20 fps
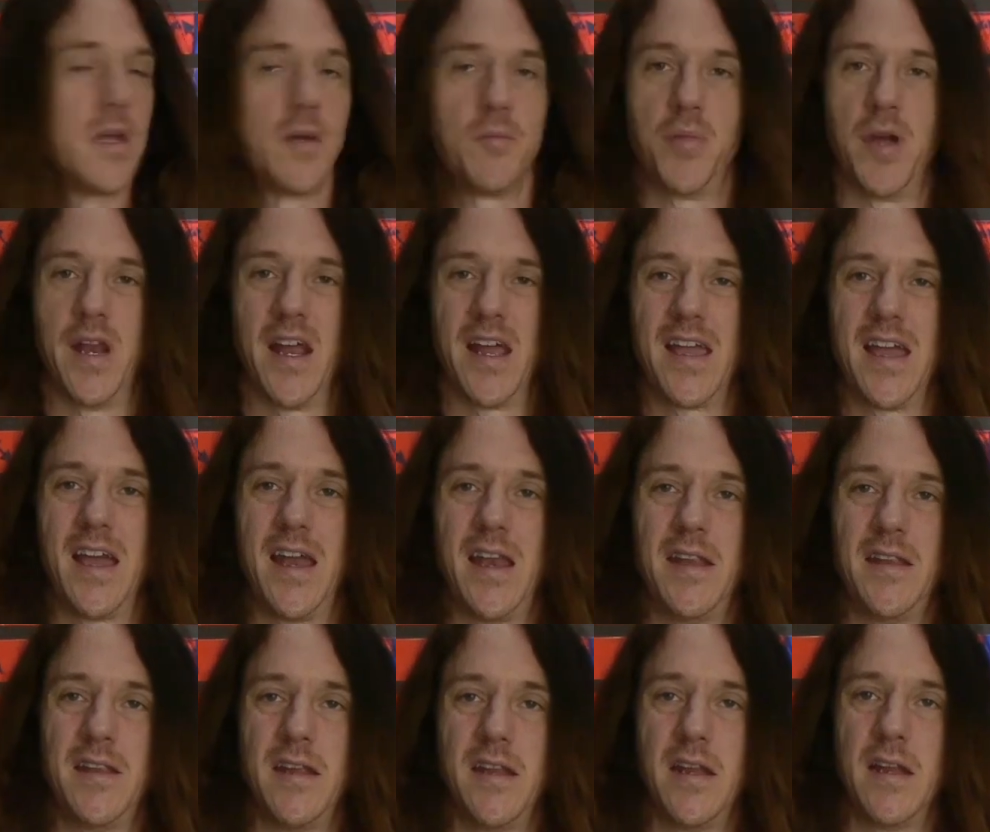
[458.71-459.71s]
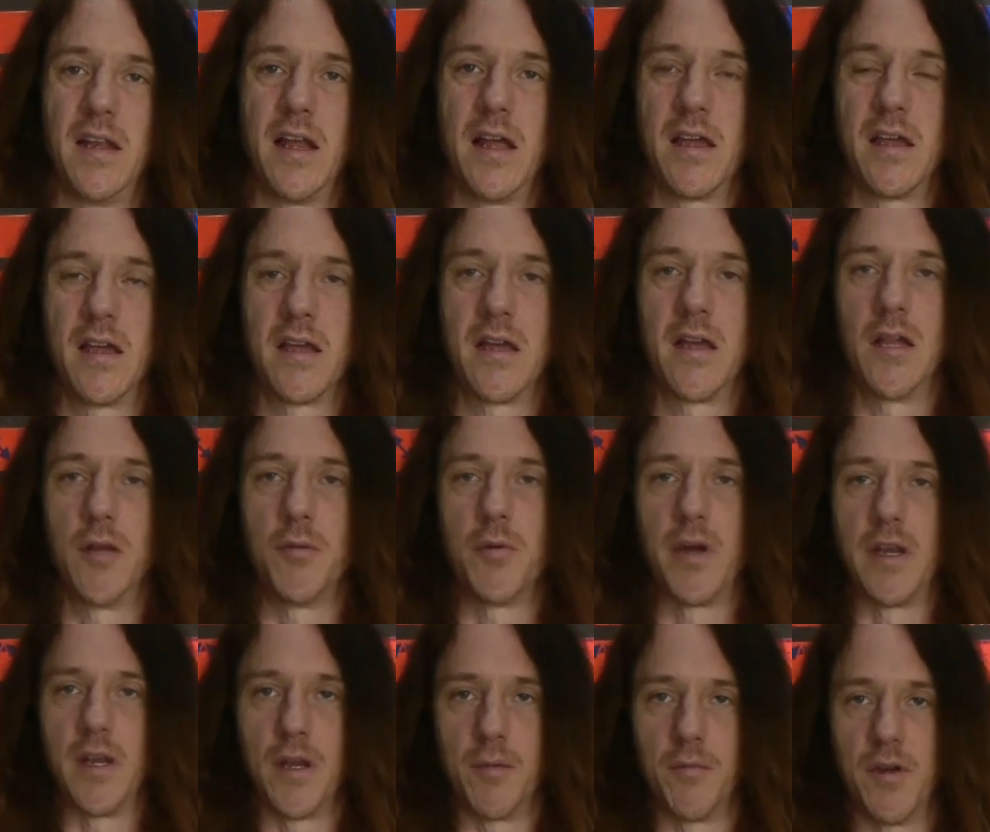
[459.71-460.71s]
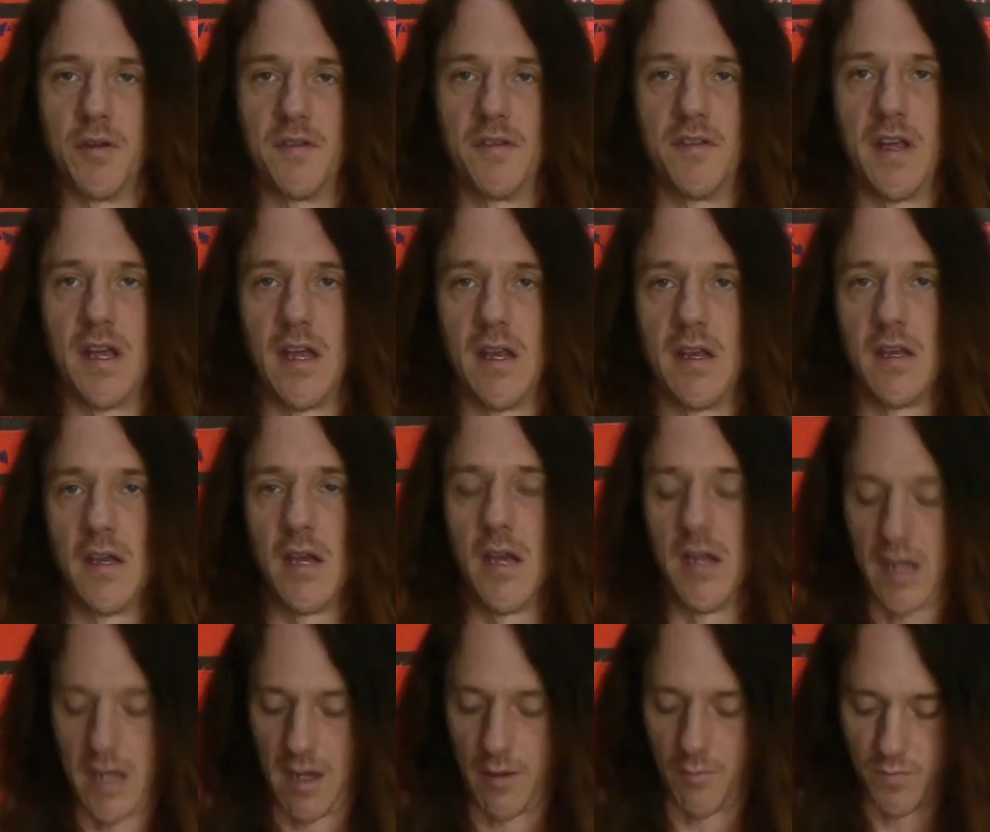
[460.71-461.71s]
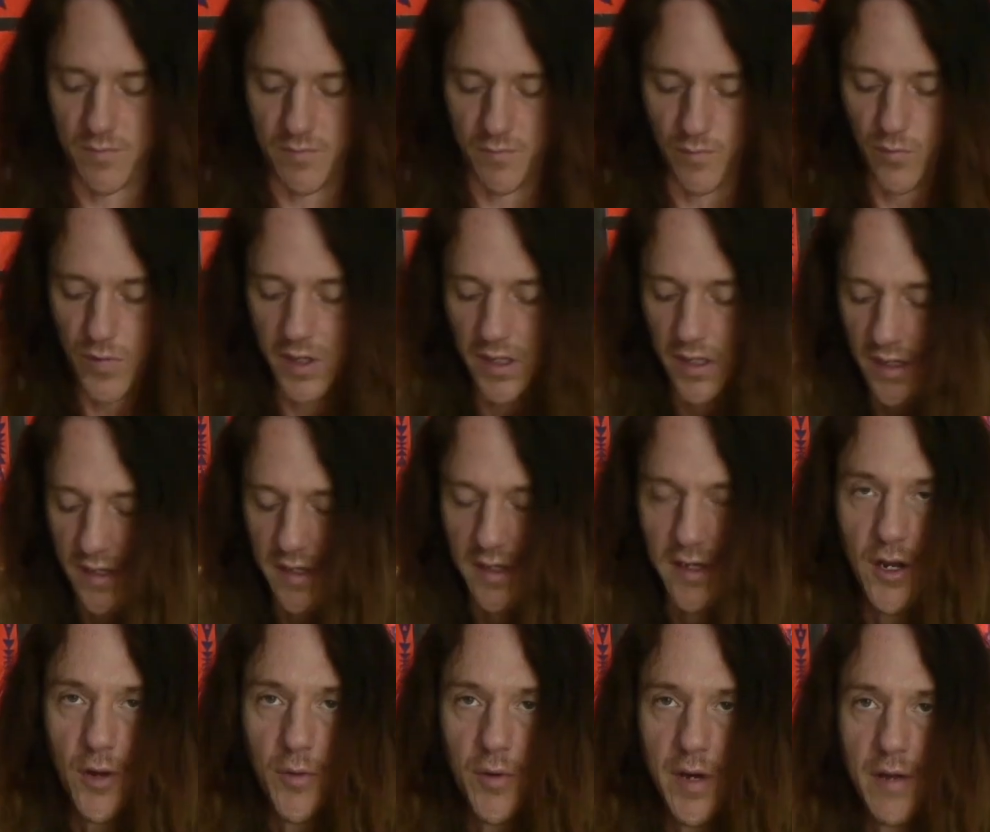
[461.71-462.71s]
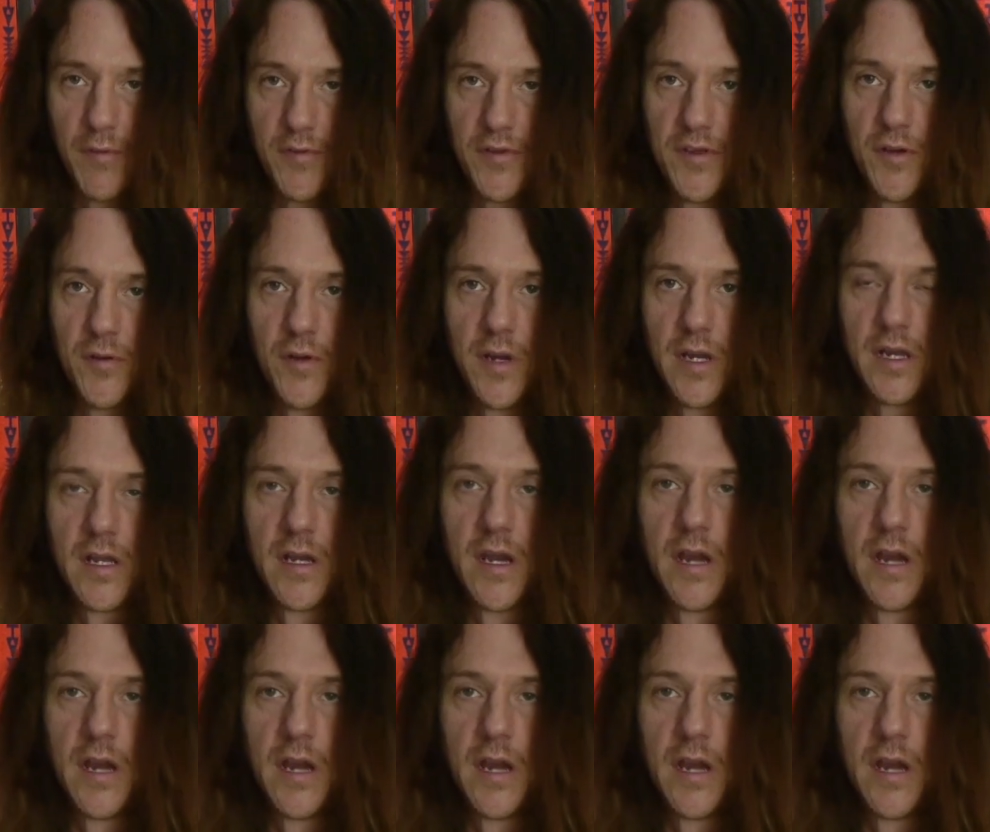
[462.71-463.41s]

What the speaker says: but I kind of did it like a color by numbers set. I really didn't know what I was doing.